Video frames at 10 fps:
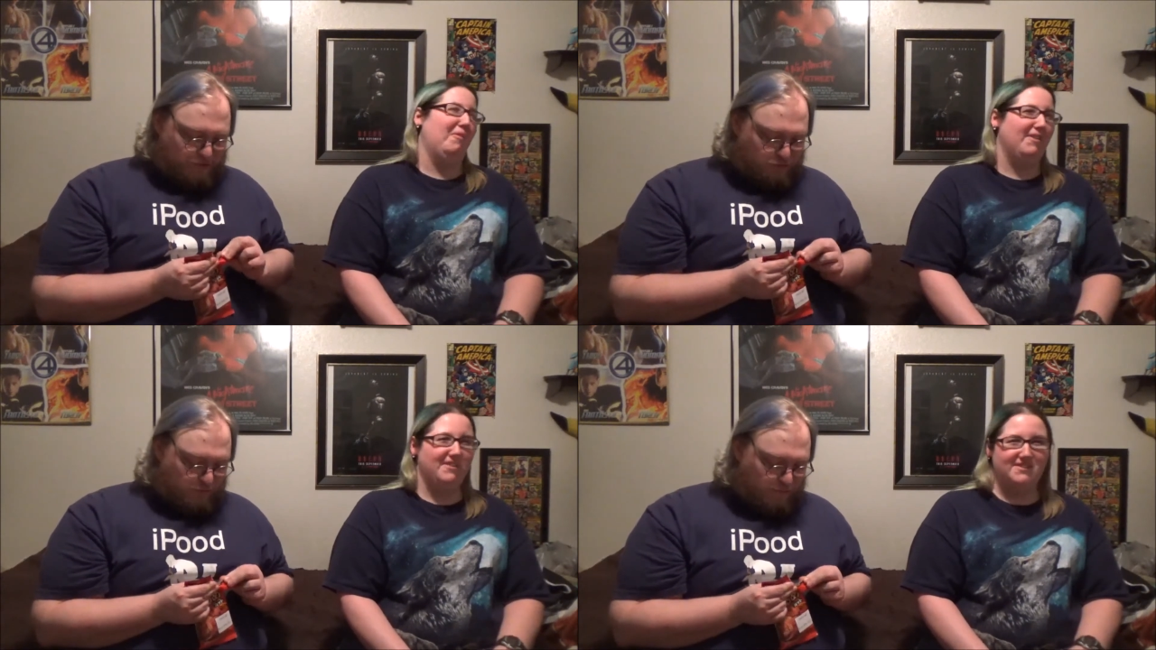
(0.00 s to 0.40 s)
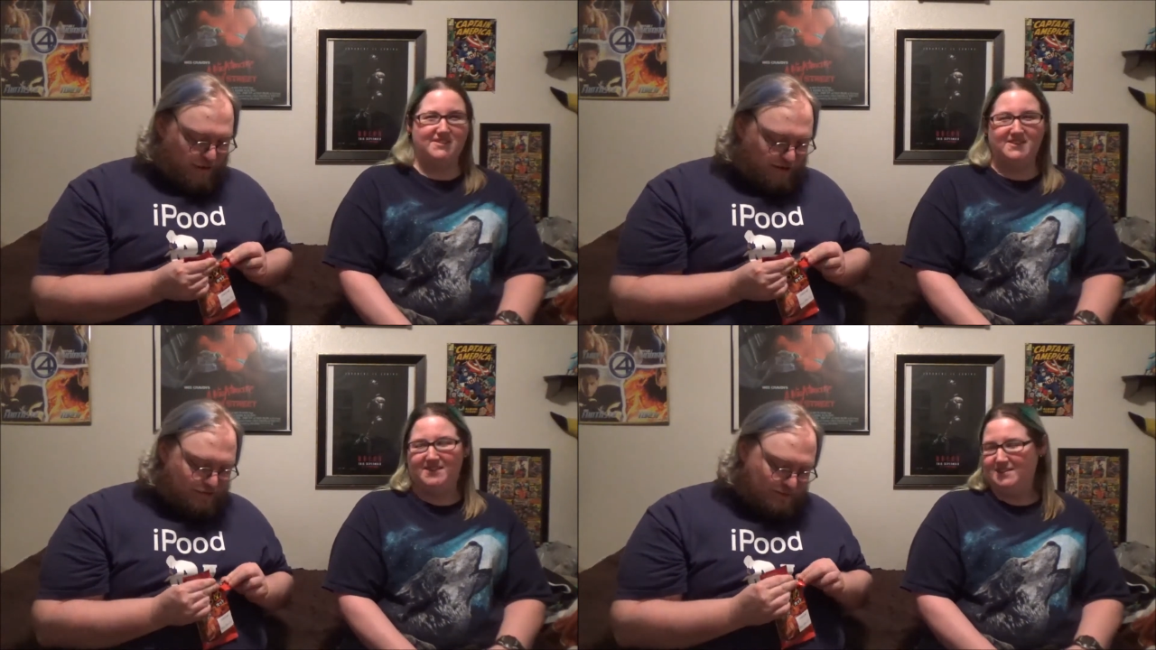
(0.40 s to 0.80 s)
Speaker 1: shrimp
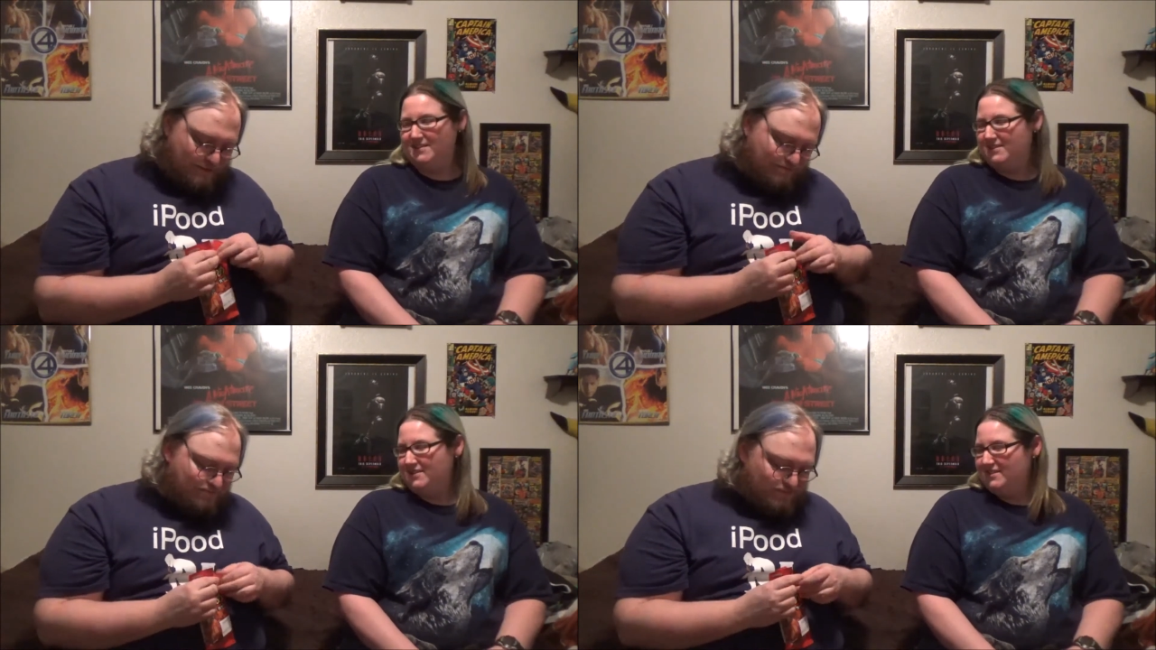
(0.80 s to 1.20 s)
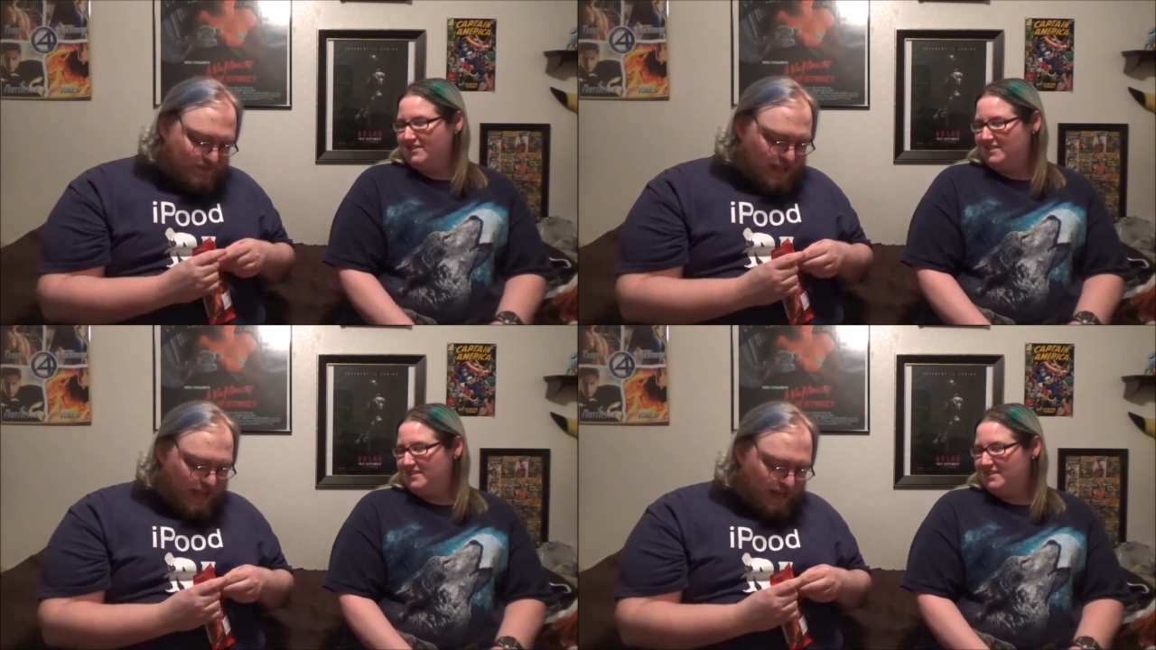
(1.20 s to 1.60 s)
crackers. My,
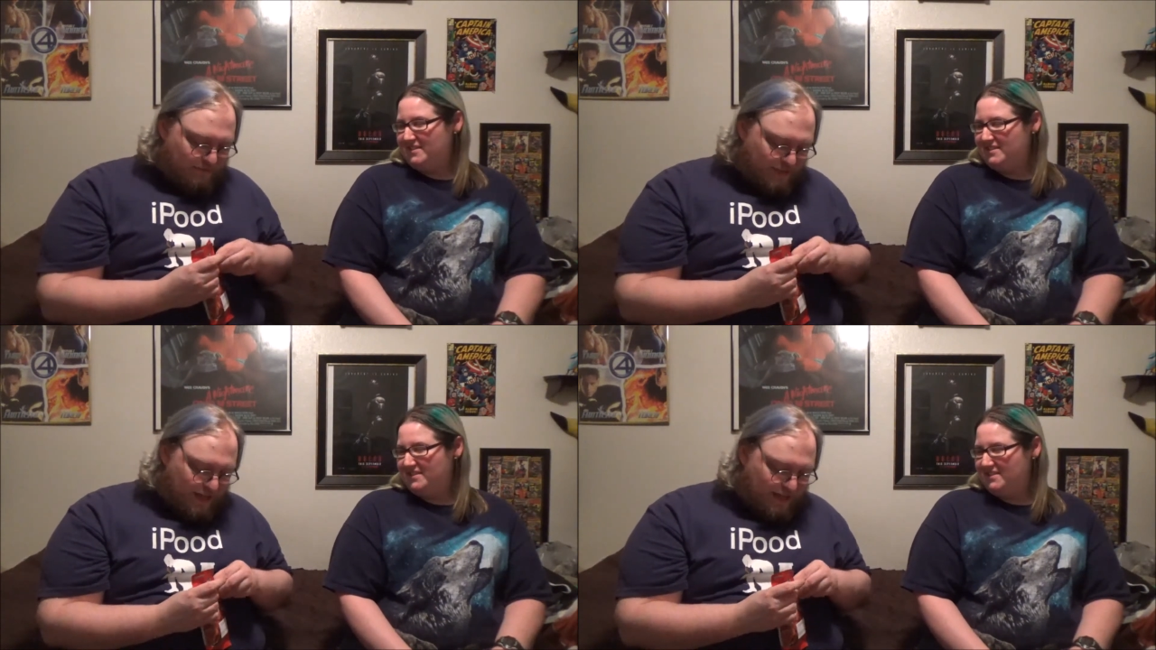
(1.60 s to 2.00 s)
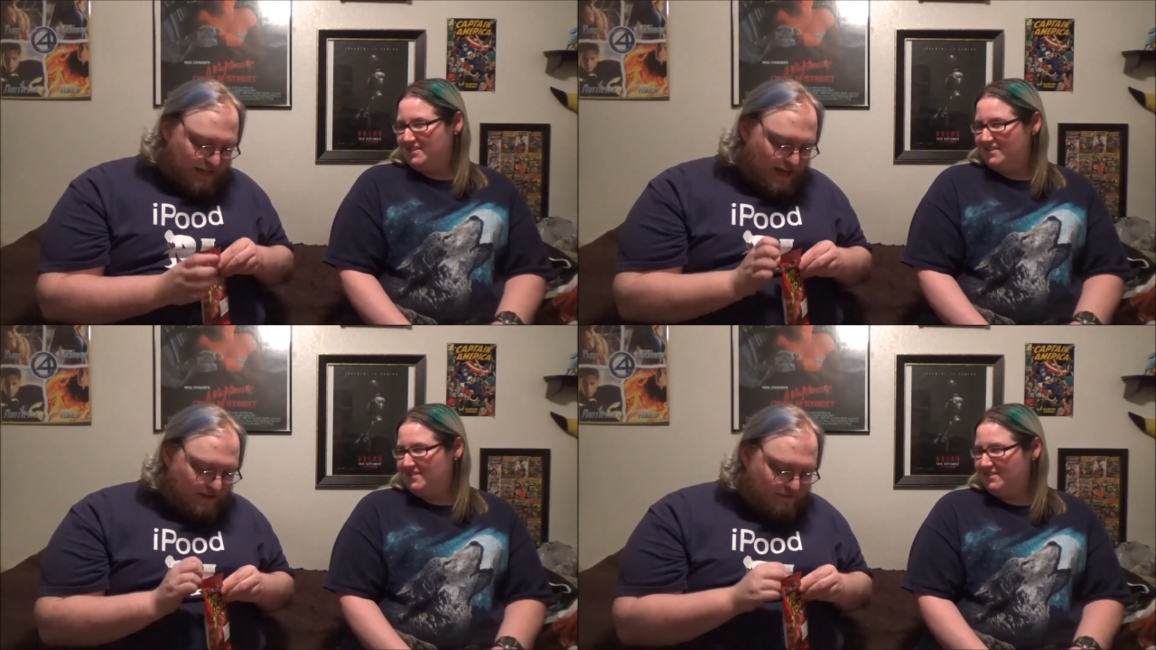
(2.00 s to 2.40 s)
yeah, we need to
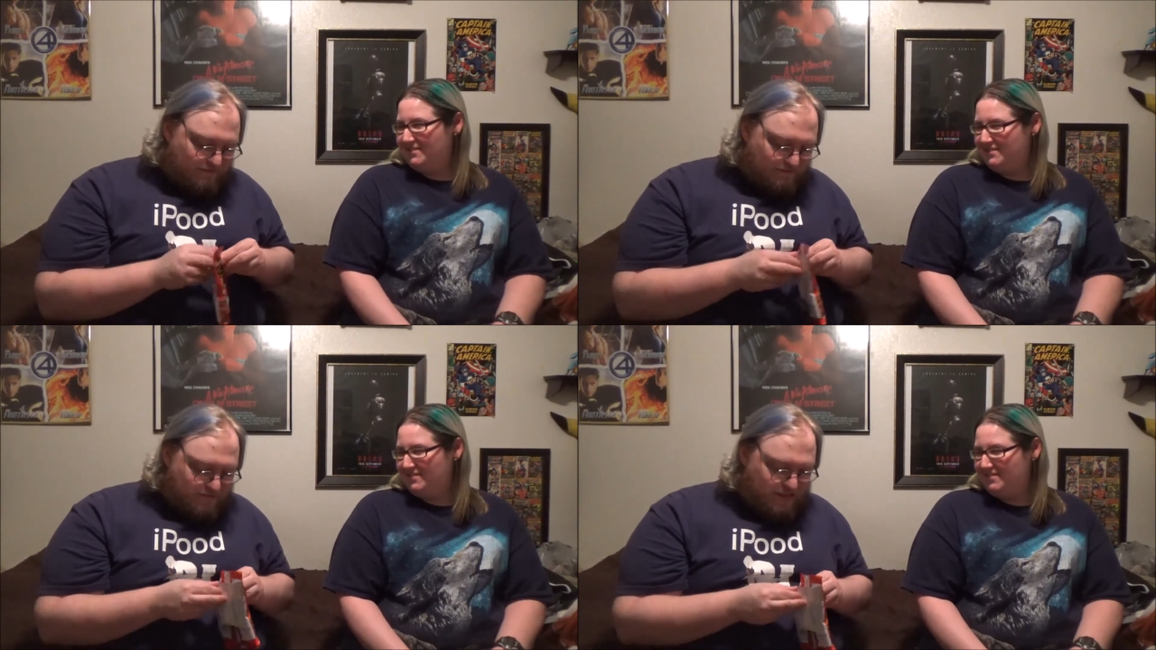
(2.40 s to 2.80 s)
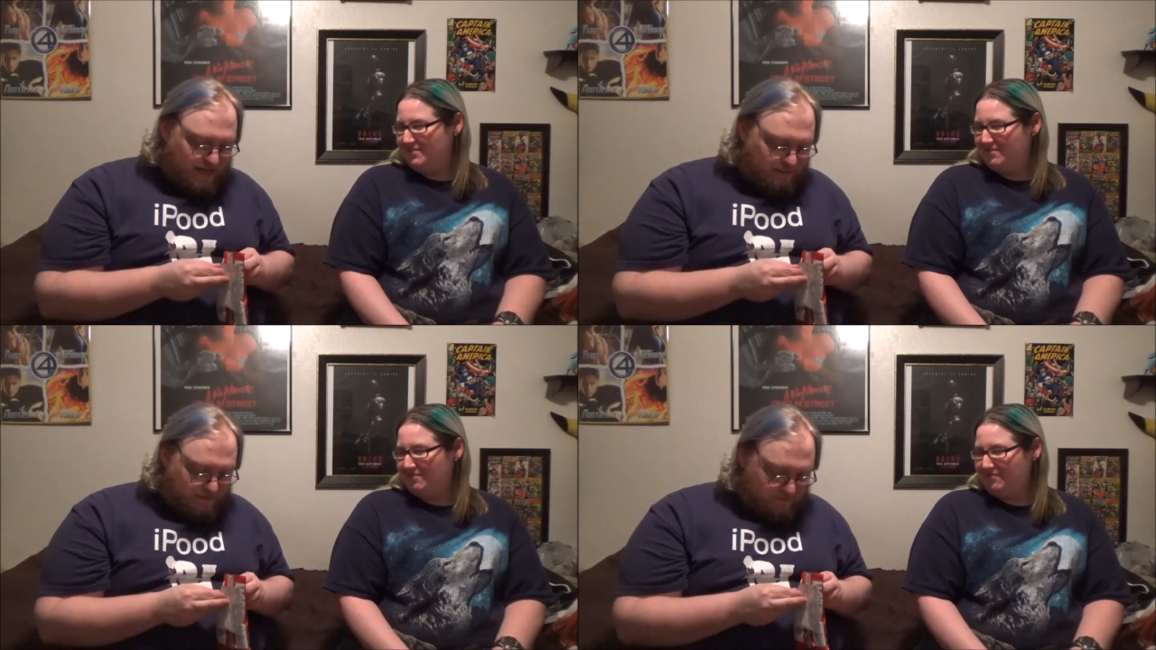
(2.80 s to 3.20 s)
get that on
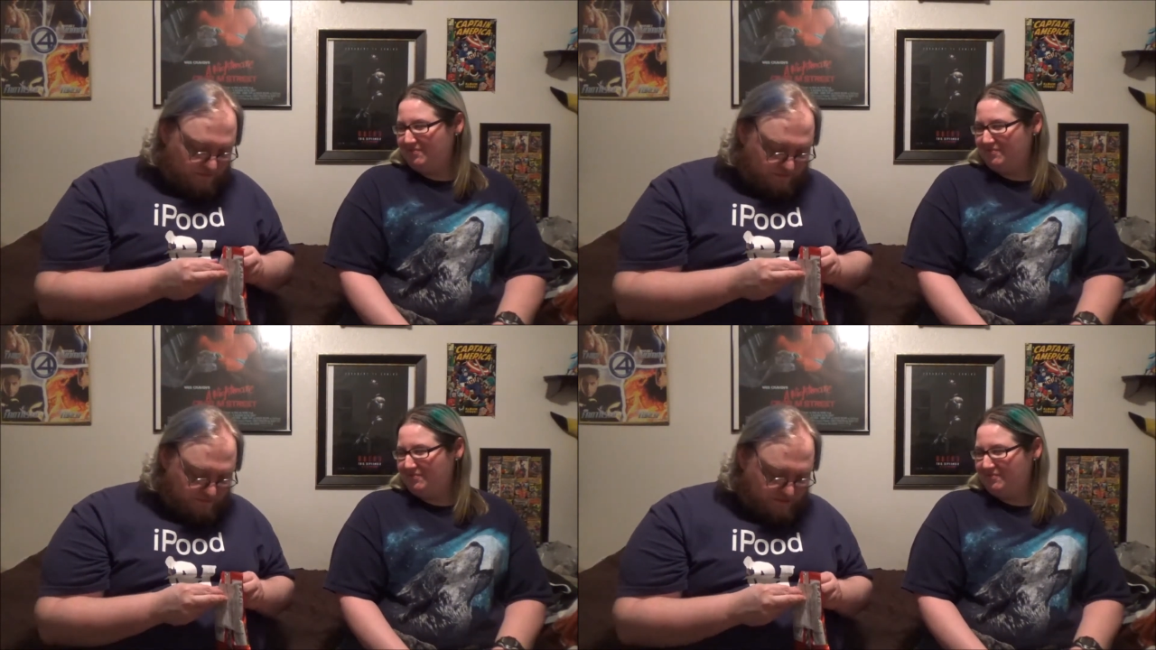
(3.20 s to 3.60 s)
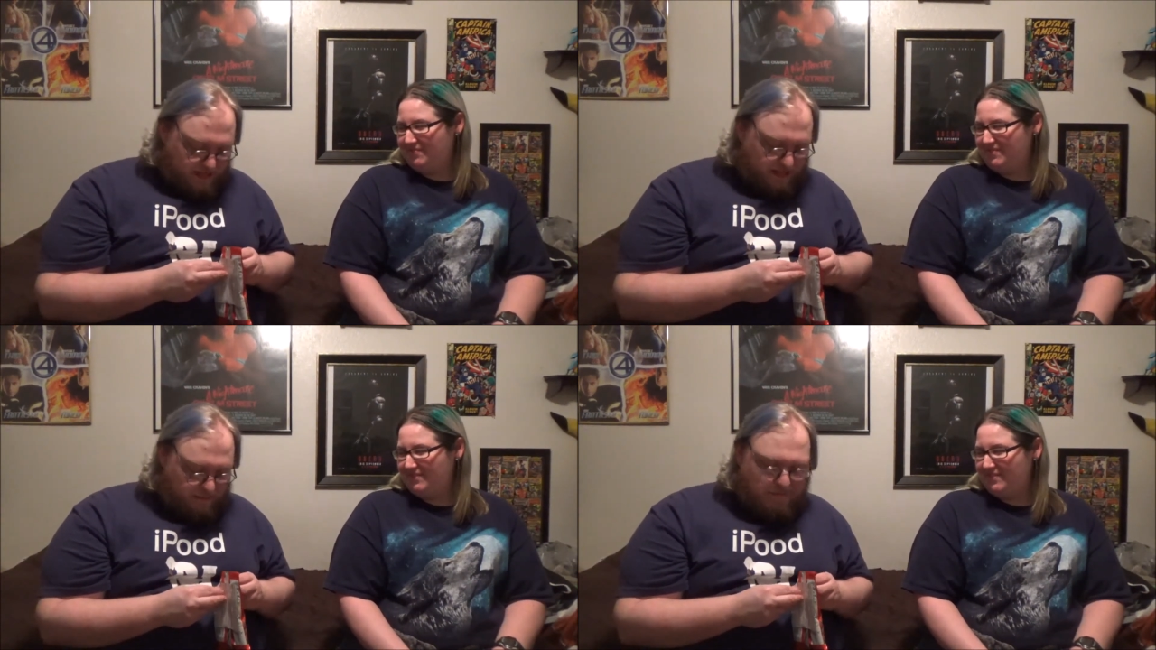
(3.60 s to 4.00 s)
tape or, or
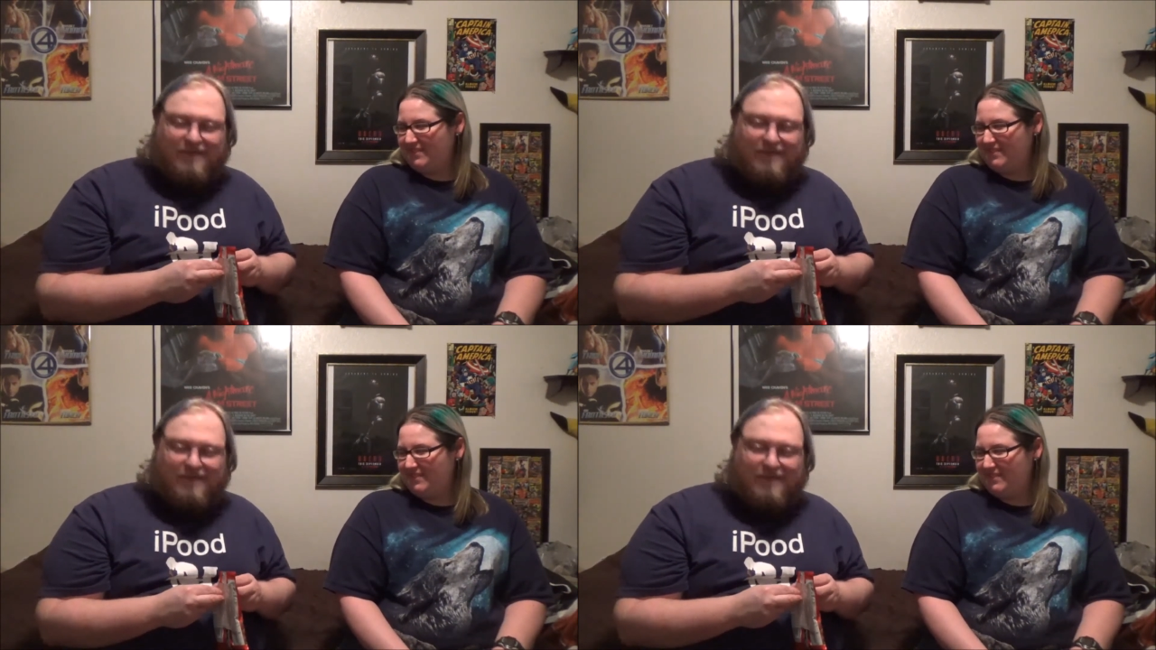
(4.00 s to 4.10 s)
tape.